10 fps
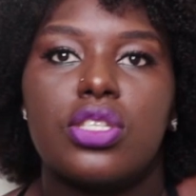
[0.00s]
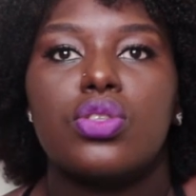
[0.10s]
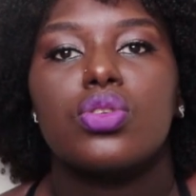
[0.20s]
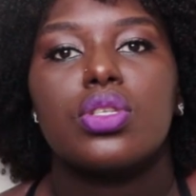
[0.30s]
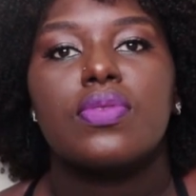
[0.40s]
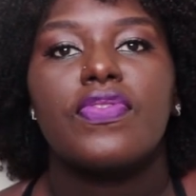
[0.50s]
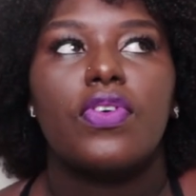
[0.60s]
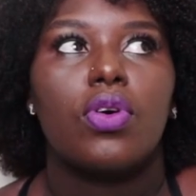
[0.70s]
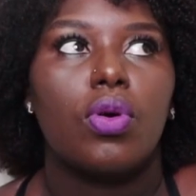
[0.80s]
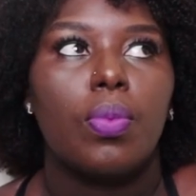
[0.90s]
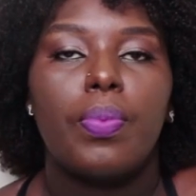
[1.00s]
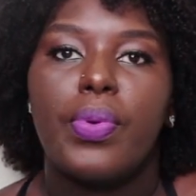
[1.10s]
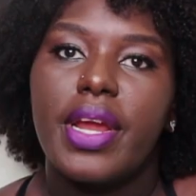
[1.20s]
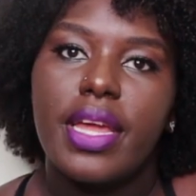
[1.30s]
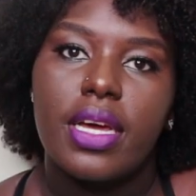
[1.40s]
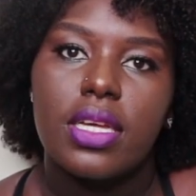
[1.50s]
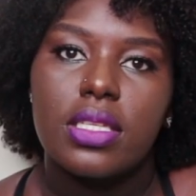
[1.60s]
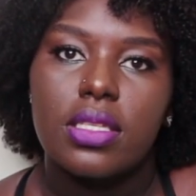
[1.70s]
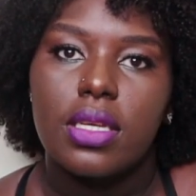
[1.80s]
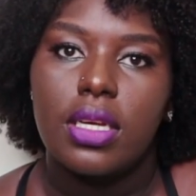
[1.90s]
is used for
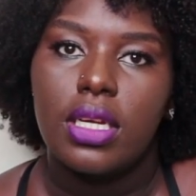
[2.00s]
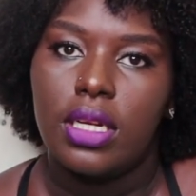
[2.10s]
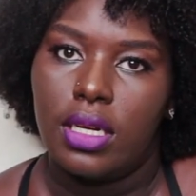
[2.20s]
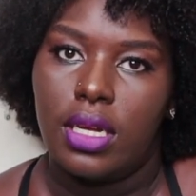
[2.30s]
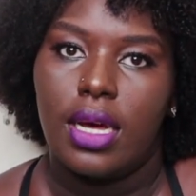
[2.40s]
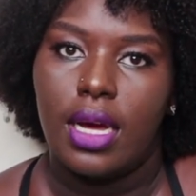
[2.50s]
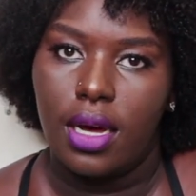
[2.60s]
prayers in